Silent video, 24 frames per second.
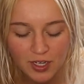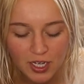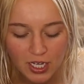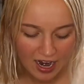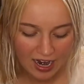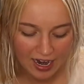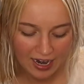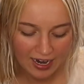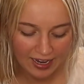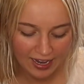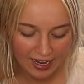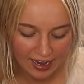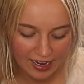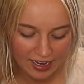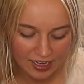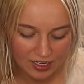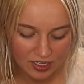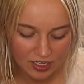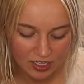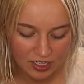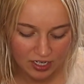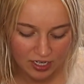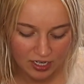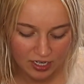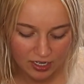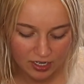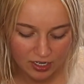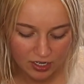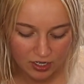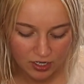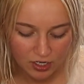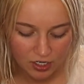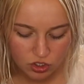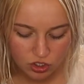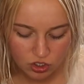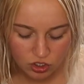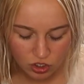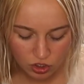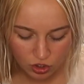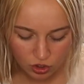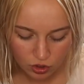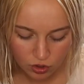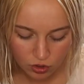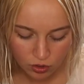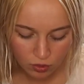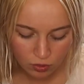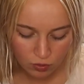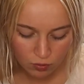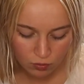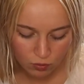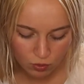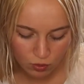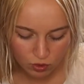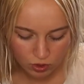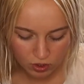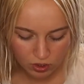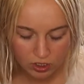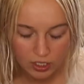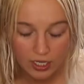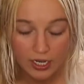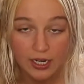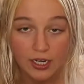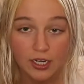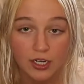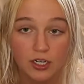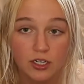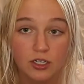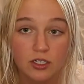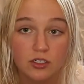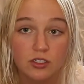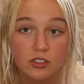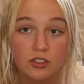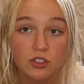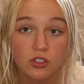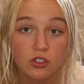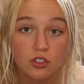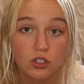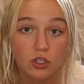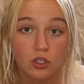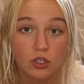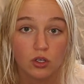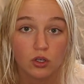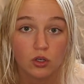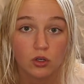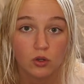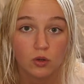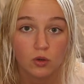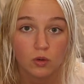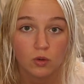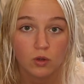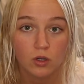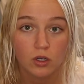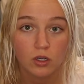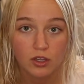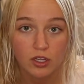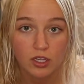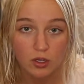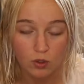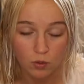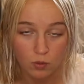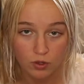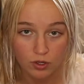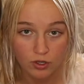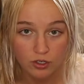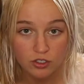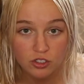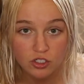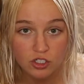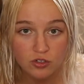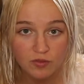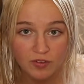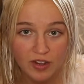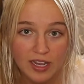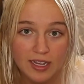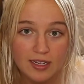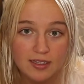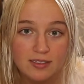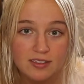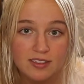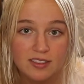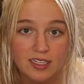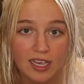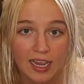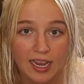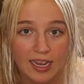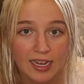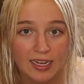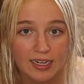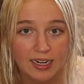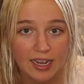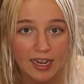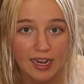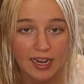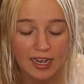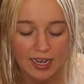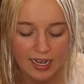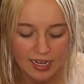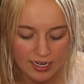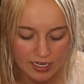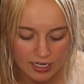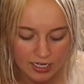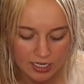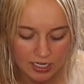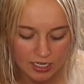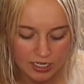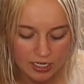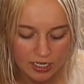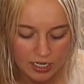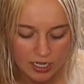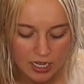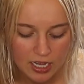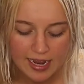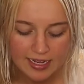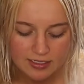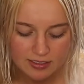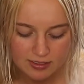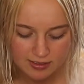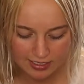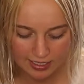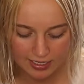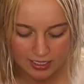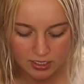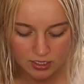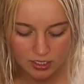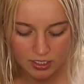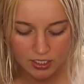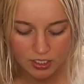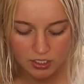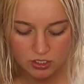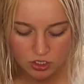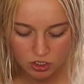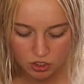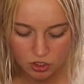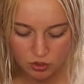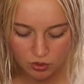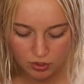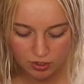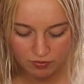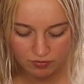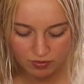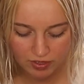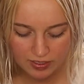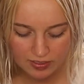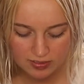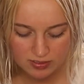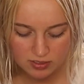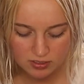I added 2 more layers to the orange vase, and I added a second layer to the green vase.